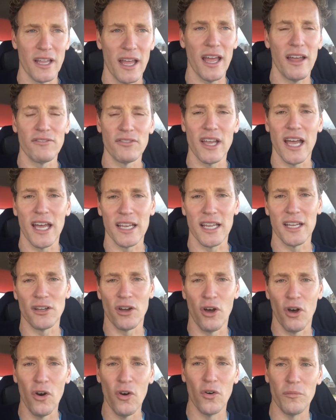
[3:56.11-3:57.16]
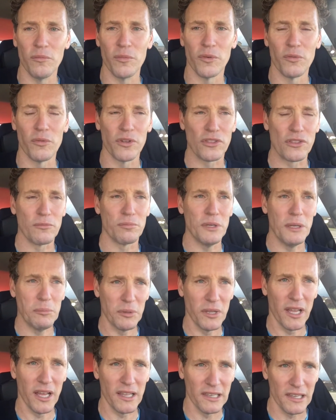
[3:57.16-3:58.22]
have that at home with the
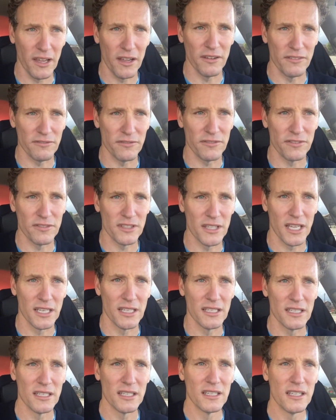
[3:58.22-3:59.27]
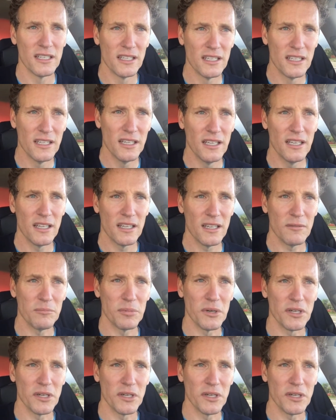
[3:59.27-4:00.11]
people I love than a